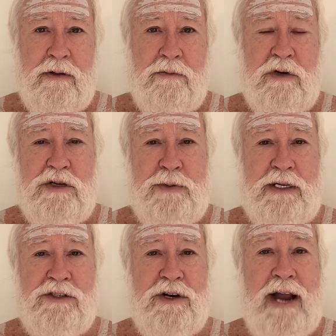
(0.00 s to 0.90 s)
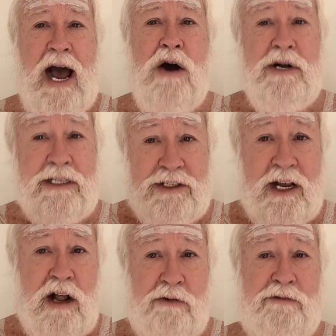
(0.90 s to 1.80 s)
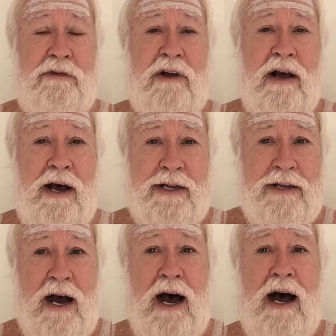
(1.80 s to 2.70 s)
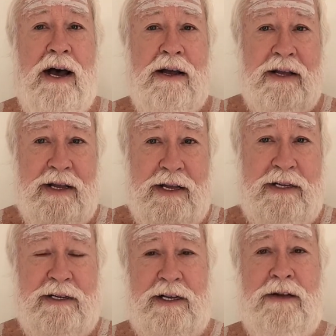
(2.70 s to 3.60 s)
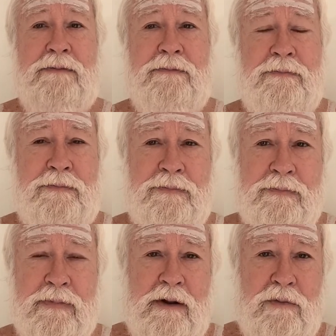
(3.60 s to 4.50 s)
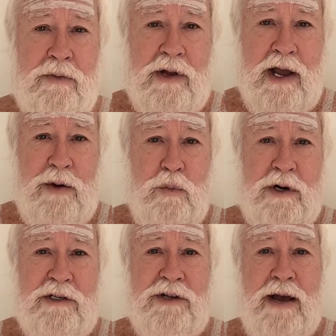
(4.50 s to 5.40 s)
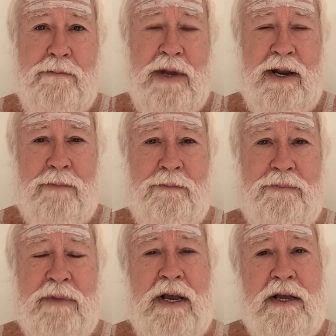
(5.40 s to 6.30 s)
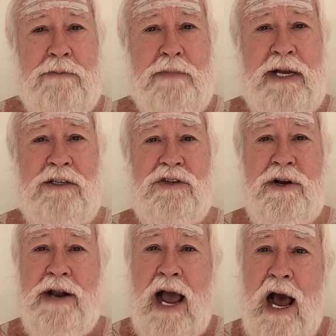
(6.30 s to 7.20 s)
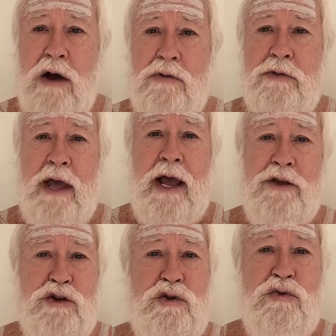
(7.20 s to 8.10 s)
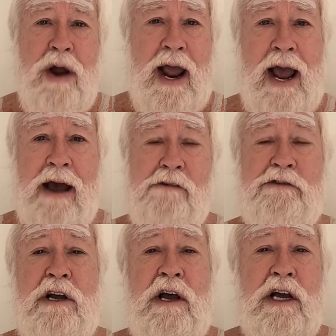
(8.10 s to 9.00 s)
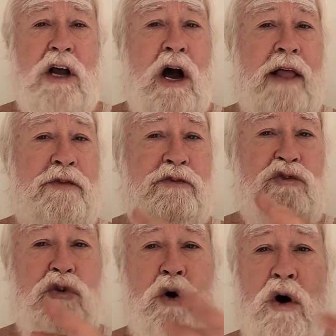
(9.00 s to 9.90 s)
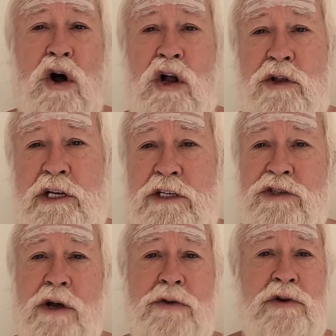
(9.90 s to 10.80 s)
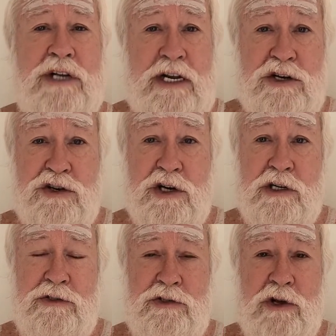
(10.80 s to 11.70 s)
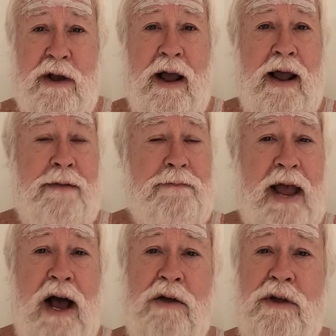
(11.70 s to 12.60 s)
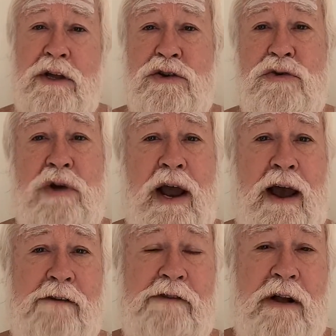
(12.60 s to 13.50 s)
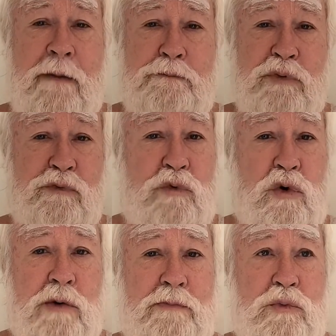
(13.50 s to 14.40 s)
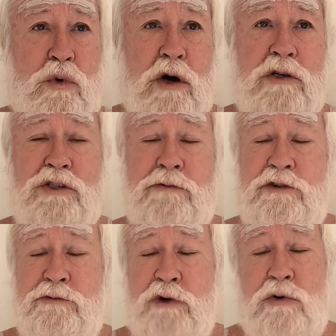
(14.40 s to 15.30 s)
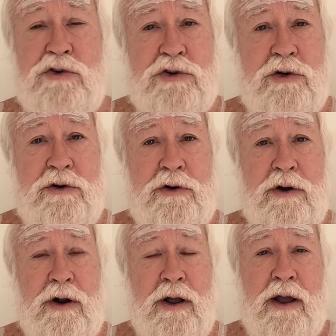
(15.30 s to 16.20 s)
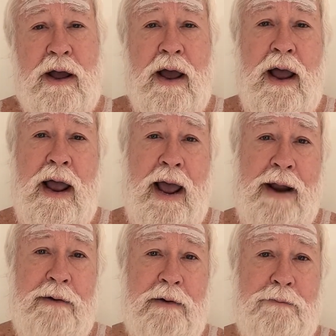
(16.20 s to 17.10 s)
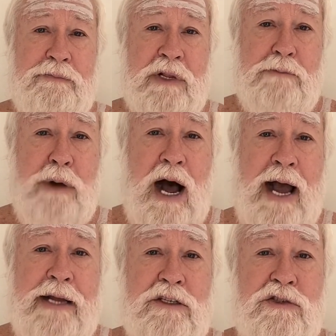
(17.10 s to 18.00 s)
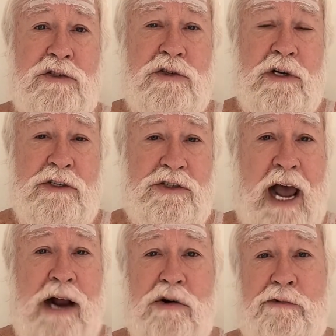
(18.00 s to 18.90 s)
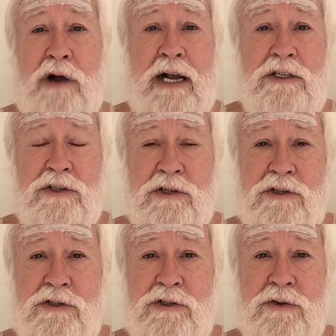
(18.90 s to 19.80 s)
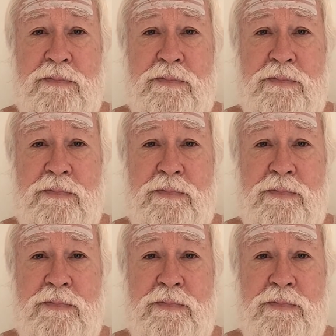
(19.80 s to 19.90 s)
which means now itself. Atā iti. And what does that mean? It means now that you have gone through all these other teachings, and now that you have performed works of devotion and pious sacrifices